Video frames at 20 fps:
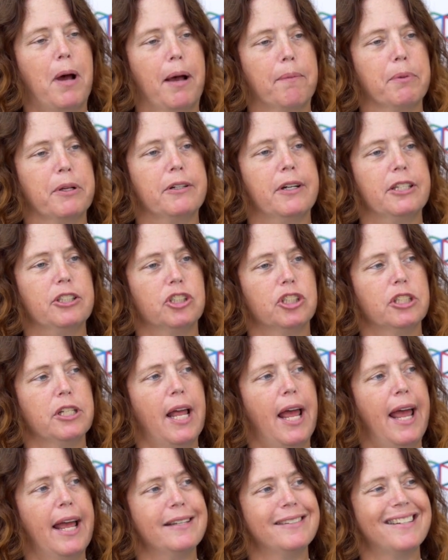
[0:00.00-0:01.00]

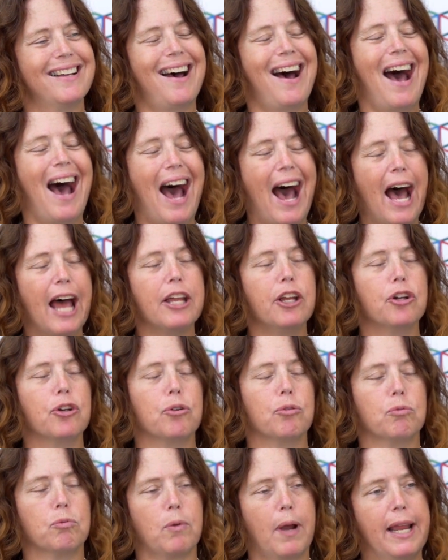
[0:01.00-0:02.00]
population has a
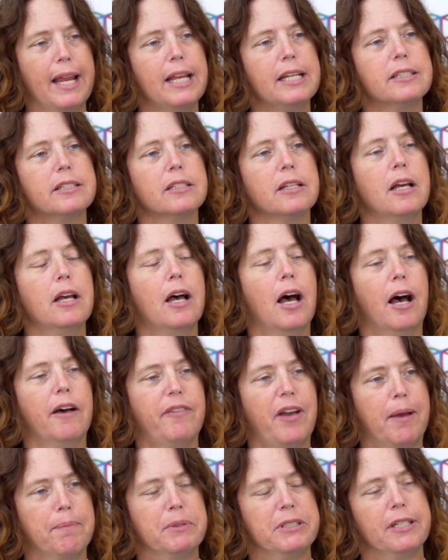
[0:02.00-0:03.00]
higher rate
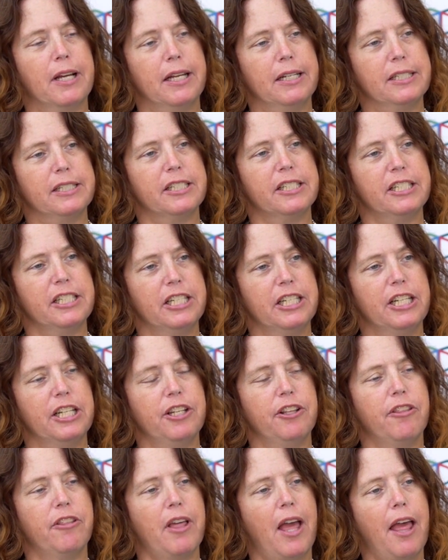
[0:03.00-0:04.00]
of hepatitis
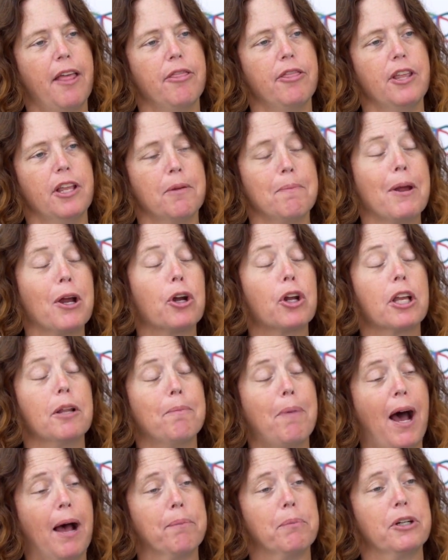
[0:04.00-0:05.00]
C than the
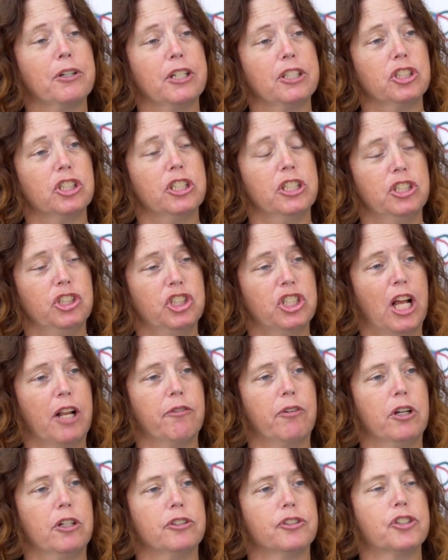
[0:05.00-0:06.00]
American population in
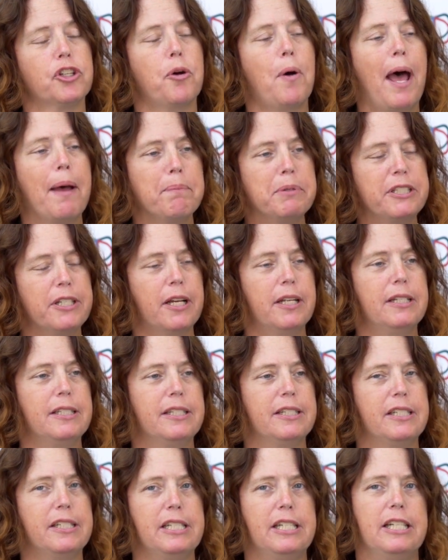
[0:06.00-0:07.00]
general. So
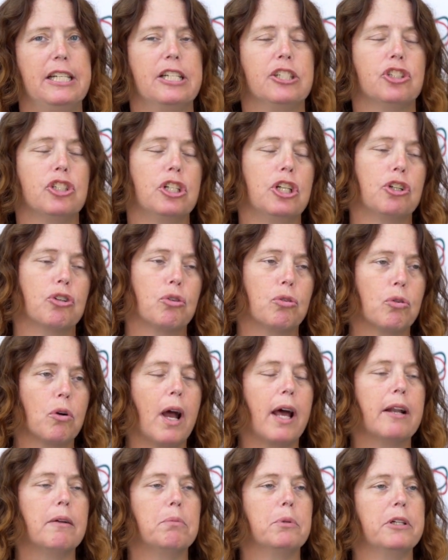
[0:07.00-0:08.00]
hepatitis C is an
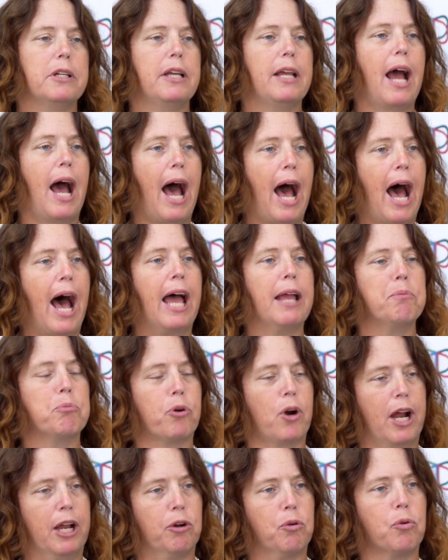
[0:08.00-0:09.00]
incredibly high
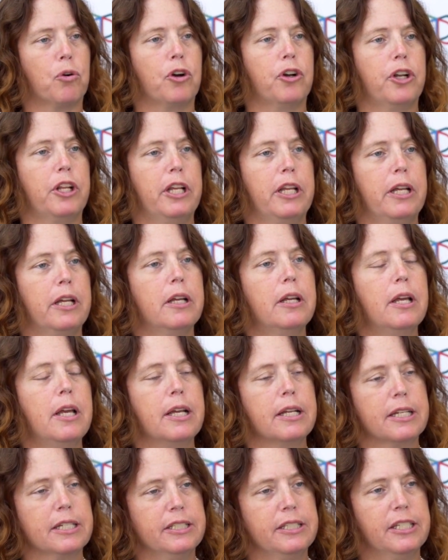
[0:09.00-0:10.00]
priority
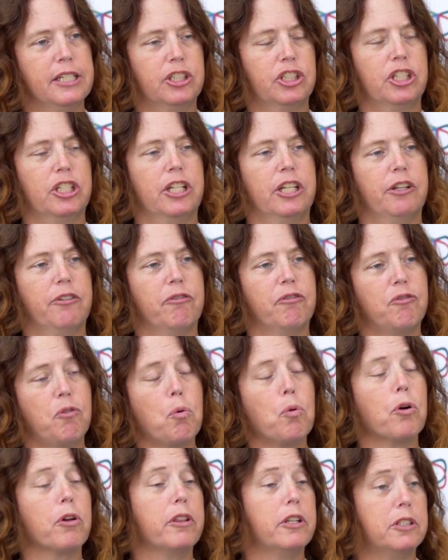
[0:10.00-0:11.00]
condition
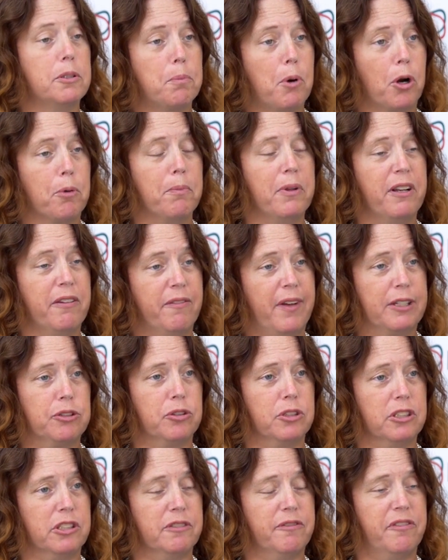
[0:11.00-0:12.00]
for the Department of
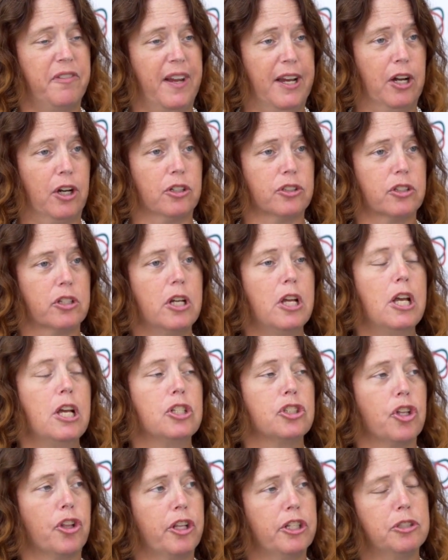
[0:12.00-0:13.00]
Veterans Affairs.
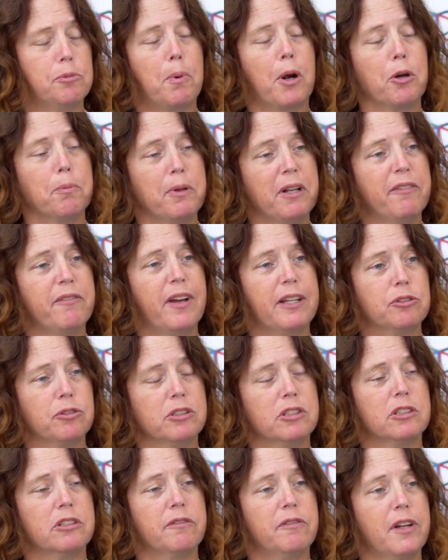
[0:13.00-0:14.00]
So the Department of
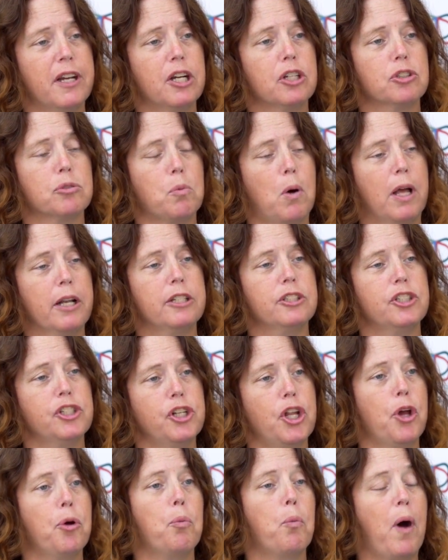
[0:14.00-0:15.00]
Veterans Affairs wanted
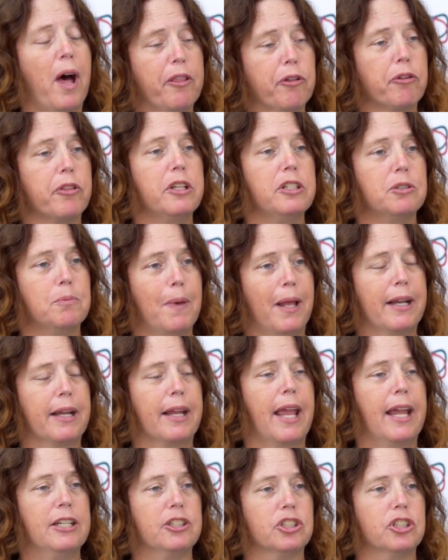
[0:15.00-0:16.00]
to know whether these
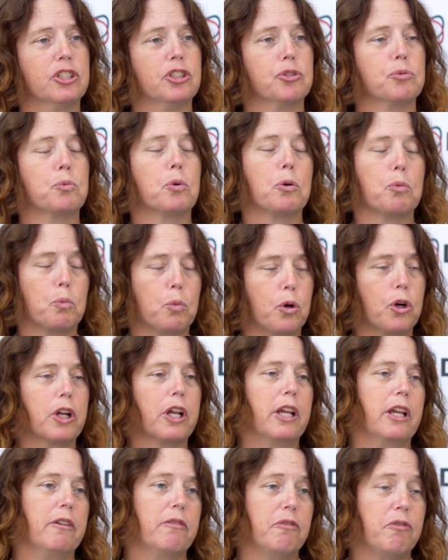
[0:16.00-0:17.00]
medications were
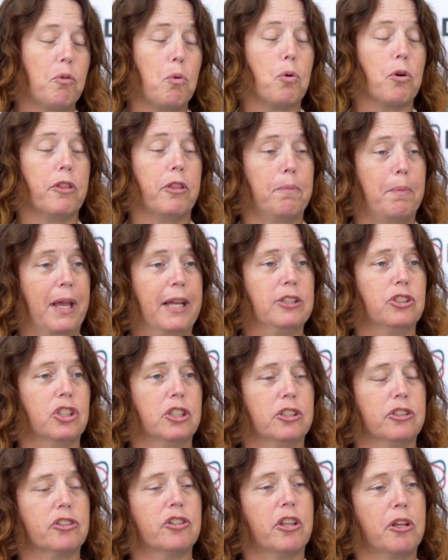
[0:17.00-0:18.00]
working for the
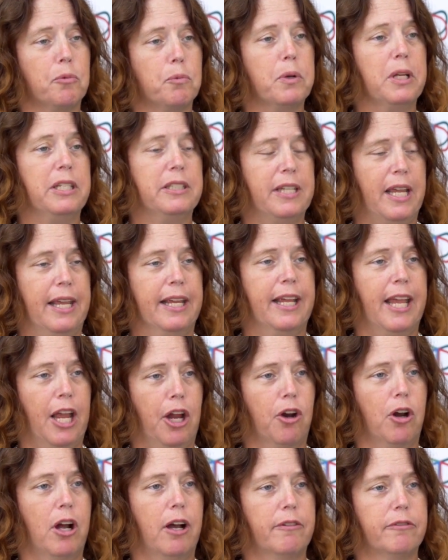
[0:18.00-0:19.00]
patients that we take
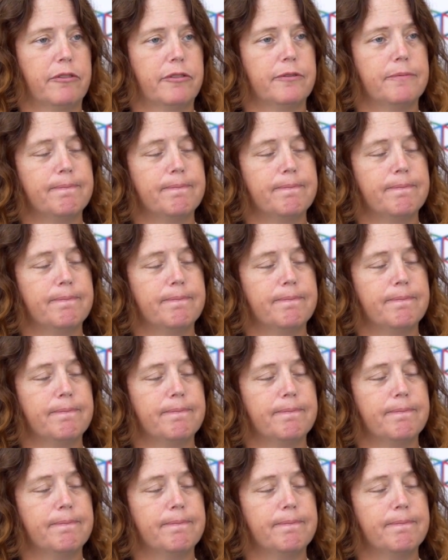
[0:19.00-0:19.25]
care of.